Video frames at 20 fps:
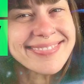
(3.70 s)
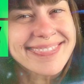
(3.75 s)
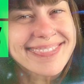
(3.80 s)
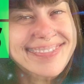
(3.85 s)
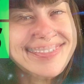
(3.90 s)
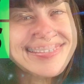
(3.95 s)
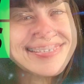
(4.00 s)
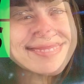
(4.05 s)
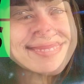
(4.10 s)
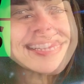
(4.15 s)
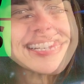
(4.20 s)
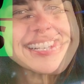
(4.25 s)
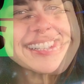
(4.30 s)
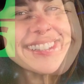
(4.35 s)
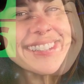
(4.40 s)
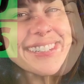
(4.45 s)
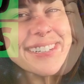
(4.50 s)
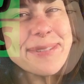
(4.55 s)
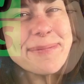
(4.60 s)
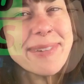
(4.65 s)
Hi, I'm
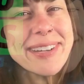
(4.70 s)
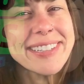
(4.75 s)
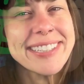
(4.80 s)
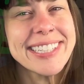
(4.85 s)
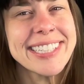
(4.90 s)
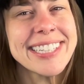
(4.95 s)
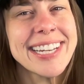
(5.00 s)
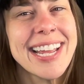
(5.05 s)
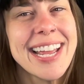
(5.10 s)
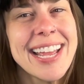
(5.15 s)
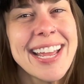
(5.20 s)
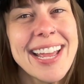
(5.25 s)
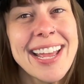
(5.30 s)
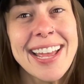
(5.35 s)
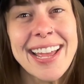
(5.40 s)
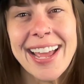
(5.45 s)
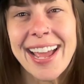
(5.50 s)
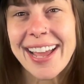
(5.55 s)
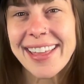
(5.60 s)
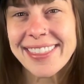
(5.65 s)
Jessica Mullen,
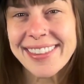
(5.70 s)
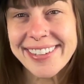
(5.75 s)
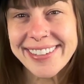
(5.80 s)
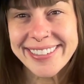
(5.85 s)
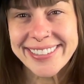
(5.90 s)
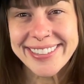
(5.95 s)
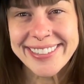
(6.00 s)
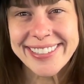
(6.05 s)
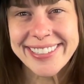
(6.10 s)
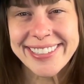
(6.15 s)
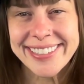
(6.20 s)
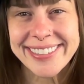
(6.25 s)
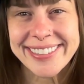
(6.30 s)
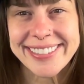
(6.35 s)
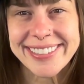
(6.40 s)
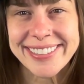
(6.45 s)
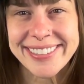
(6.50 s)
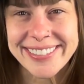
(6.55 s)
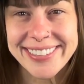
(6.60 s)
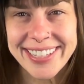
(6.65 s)
and this
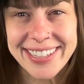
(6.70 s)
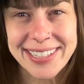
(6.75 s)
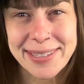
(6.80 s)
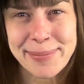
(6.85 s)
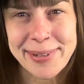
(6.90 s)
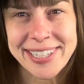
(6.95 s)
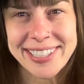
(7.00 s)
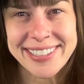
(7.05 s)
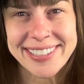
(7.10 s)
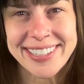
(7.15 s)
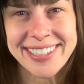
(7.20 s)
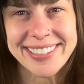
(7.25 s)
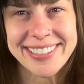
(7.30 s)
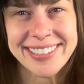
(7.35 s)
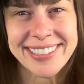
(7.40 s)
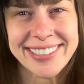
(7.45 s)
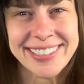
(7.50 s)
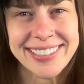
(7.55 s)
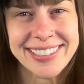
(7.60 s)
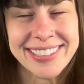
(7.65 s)
is your daily
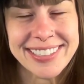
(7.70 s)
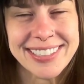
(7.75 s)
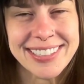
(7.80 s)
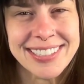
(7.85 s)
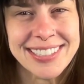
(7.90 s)
meditation.